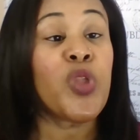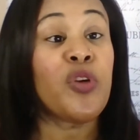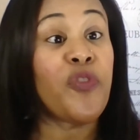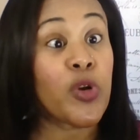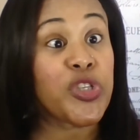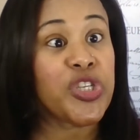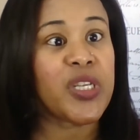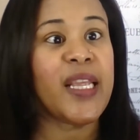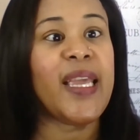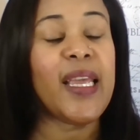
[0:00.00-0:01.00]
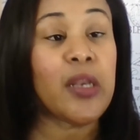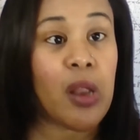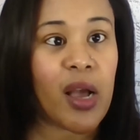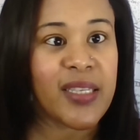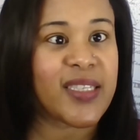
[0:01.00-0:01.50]
Fortunately, in
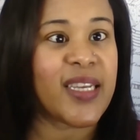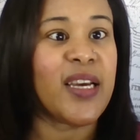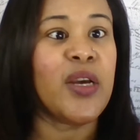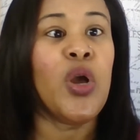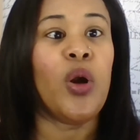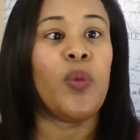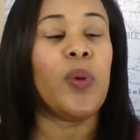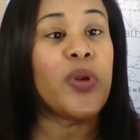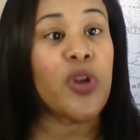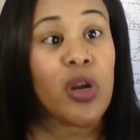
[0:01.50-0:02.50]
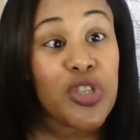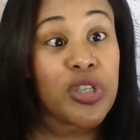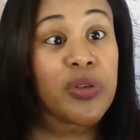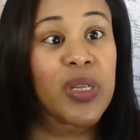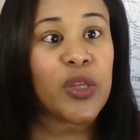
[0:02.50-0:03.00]
last year, we were not
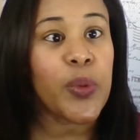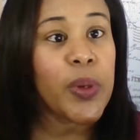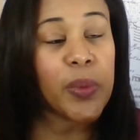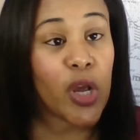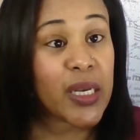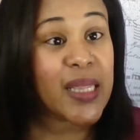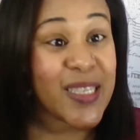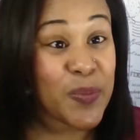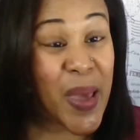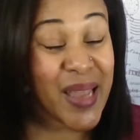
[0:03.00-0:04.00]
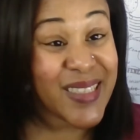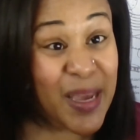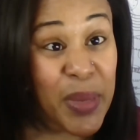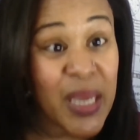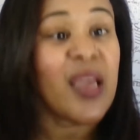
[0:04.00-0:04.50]
in this
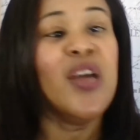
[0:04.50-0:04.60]
pandemic.